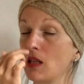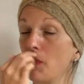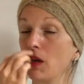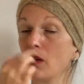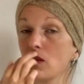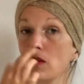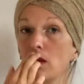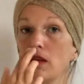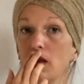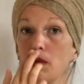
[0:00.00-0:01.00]
under
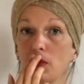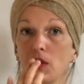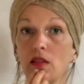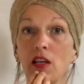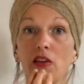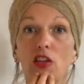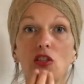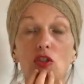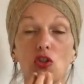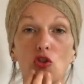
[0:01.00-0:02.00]
the lips than
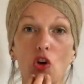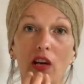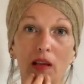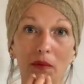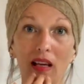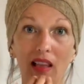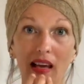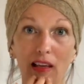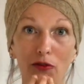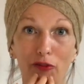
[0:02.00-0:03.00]
destroying my
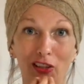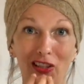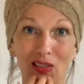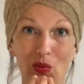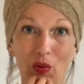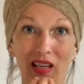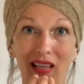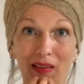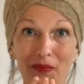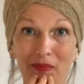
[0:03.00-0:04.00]
life in this
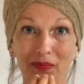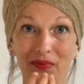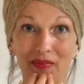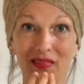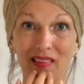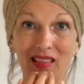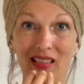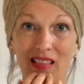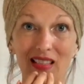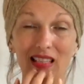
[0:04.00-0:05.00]
way.
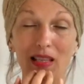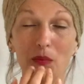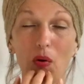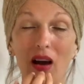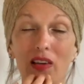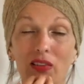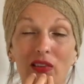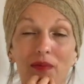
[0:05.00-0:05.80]
Deep breath.